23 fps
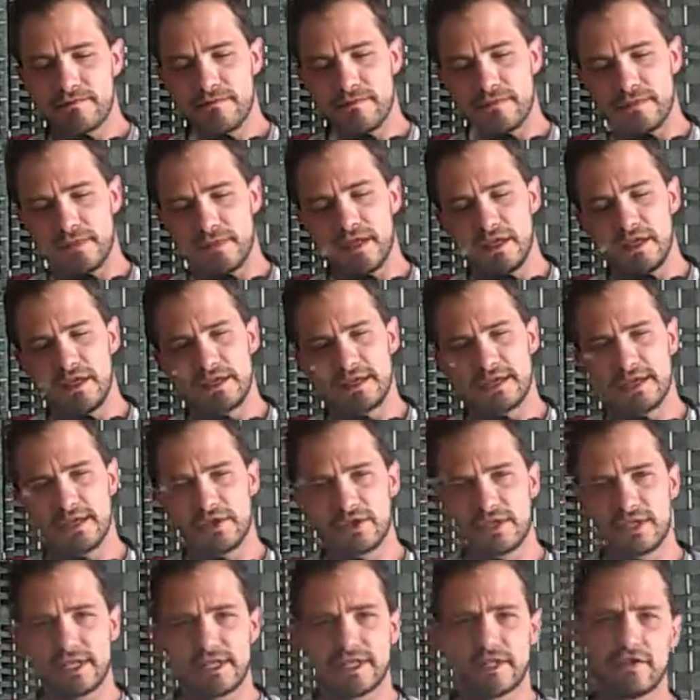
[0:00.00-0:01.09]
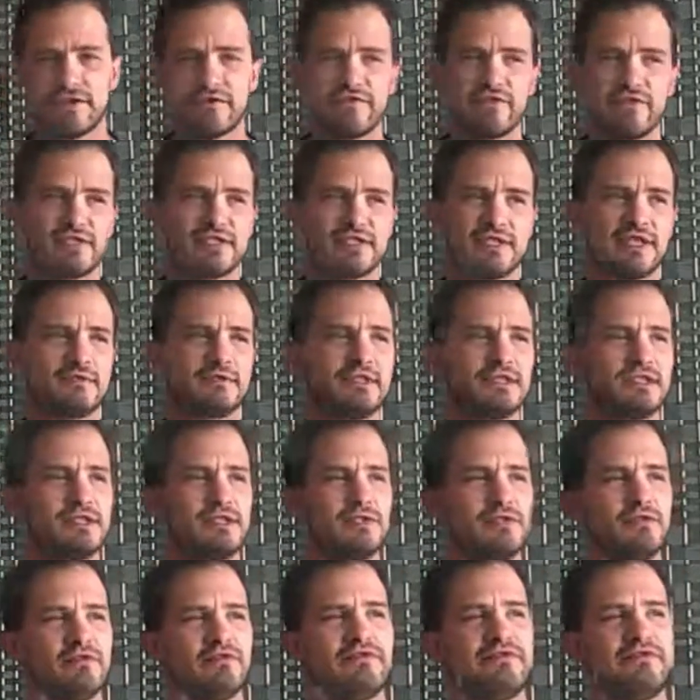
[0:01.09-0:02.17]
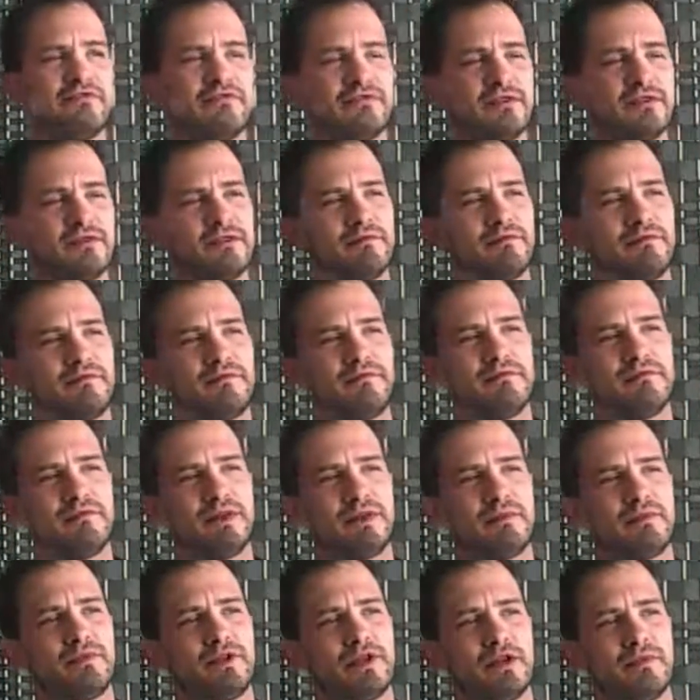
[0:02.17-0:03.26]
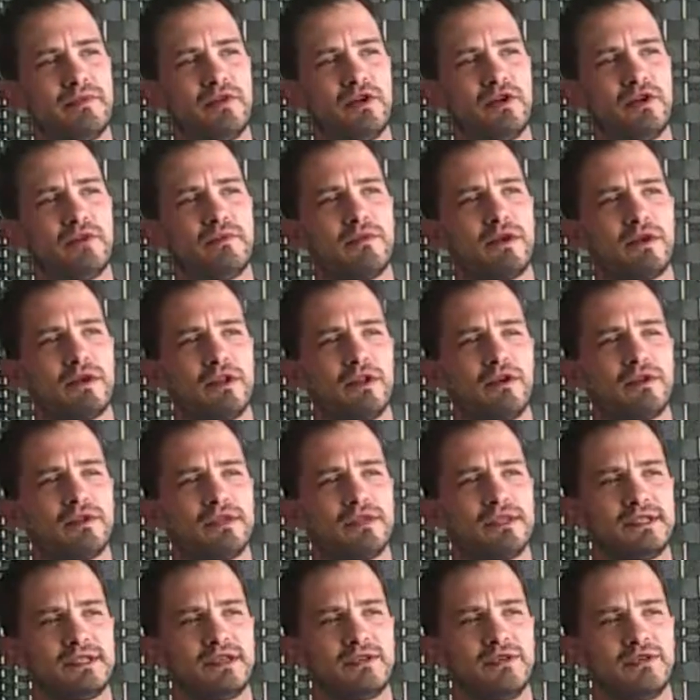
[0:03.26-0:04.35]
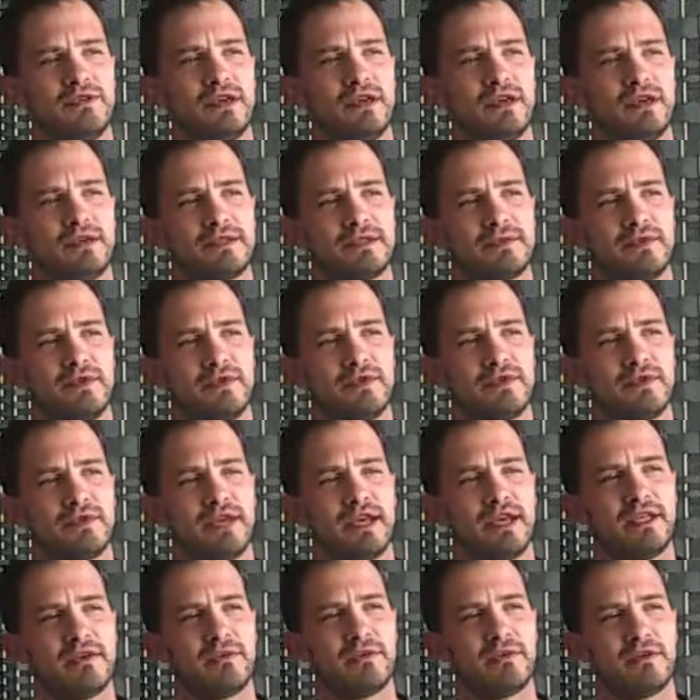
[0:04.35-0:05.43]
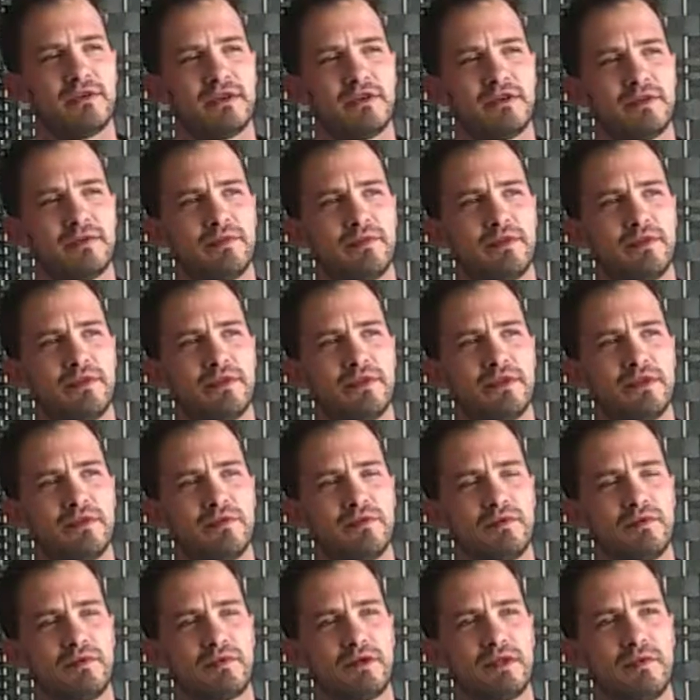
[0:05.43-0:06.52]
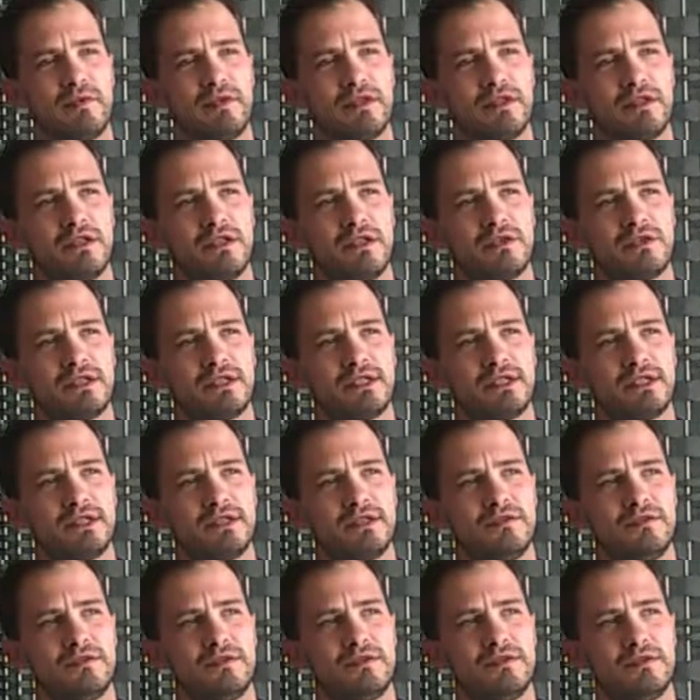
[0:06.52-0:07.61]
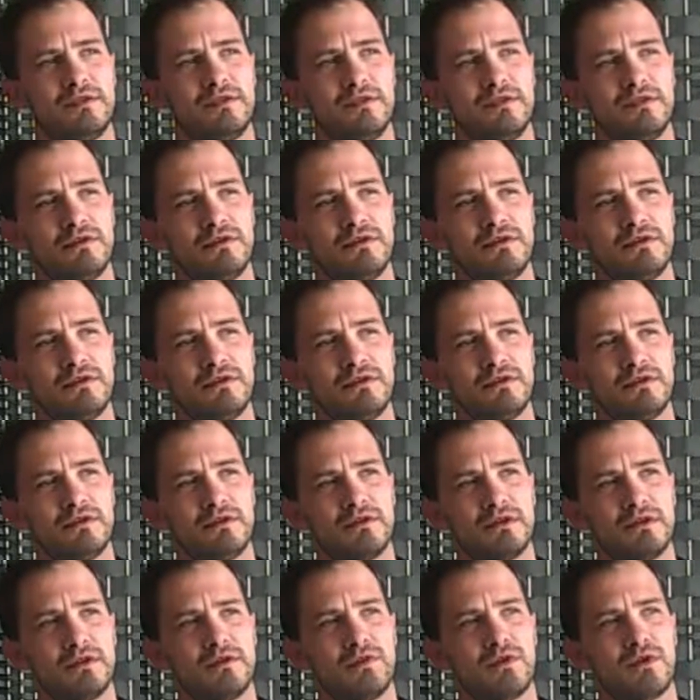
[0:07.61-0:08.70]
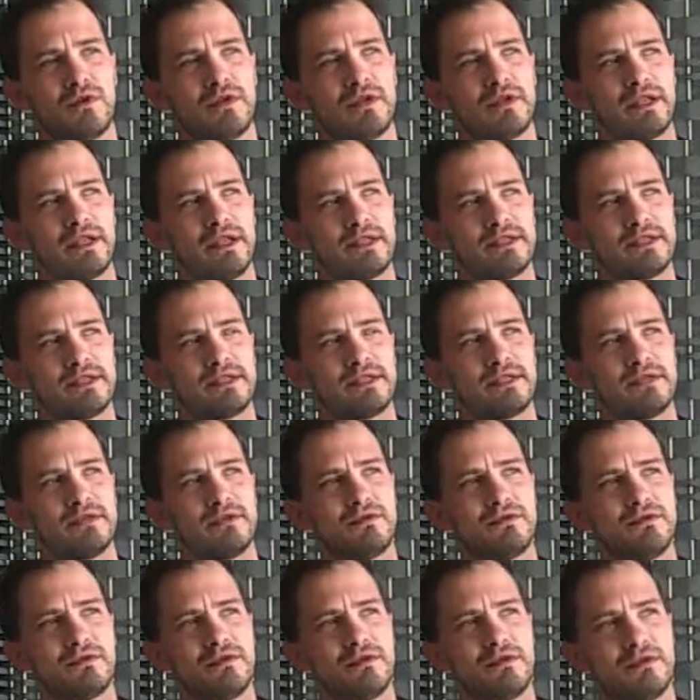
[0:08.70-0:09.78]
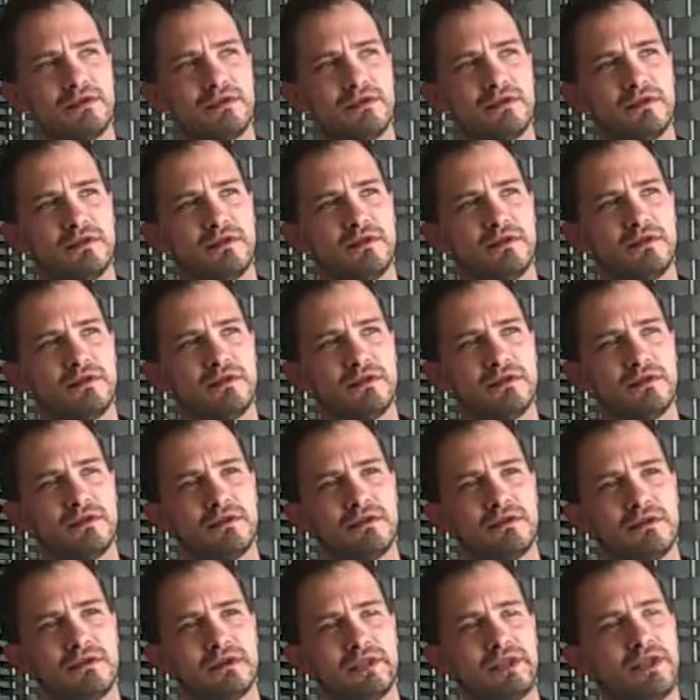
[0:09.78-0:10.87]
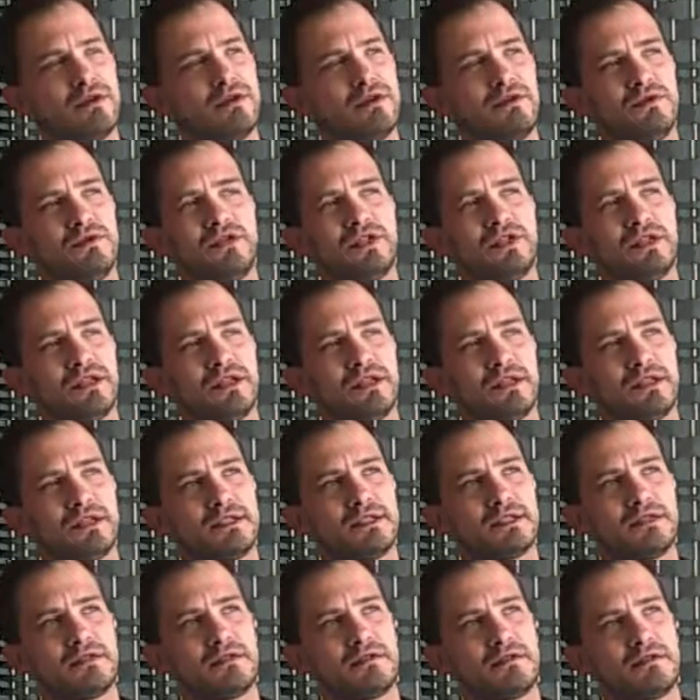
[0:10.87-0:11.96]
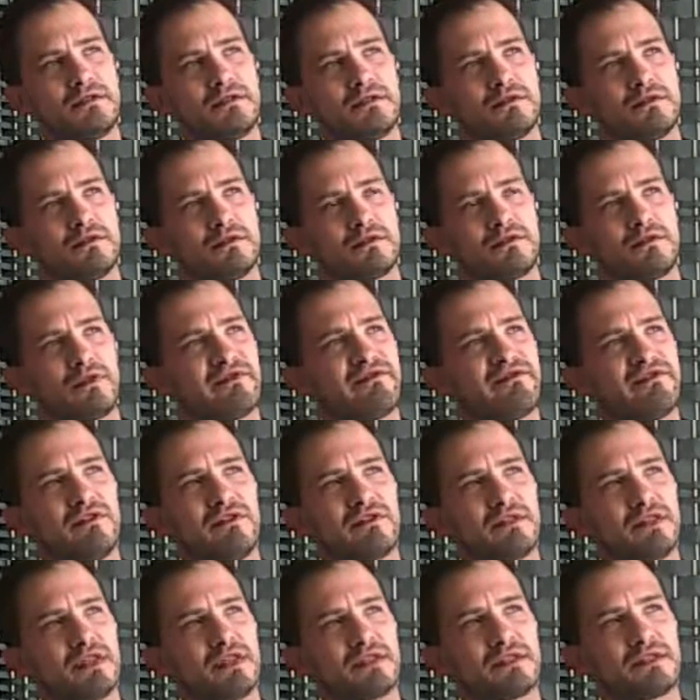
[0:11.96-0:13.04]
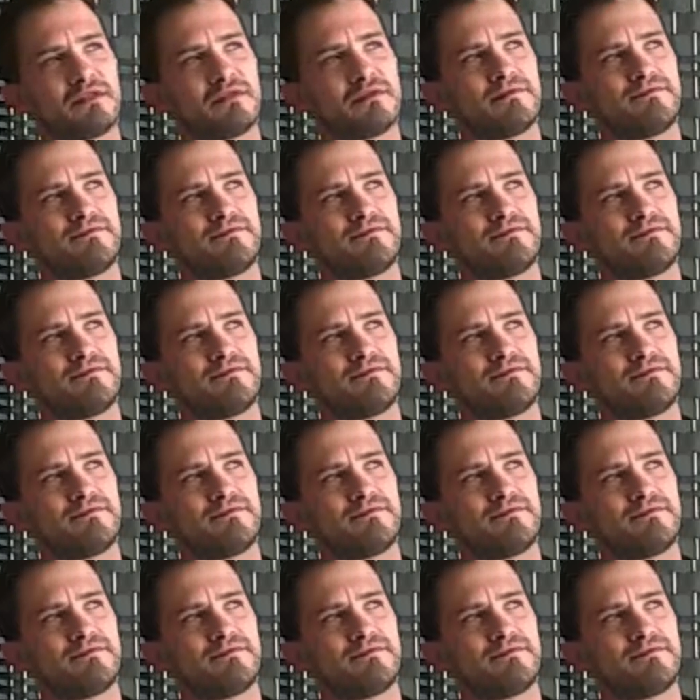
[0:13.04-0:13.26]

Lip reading: It is interesting though for the Simpsons to have been playing Pokemon Go at the zoo. They, I suppose, would have had to have gone to Portland. Would probably been the closest zoo. I think Portland has a zoo. I know Eugene doesn't. Springfield doesn't.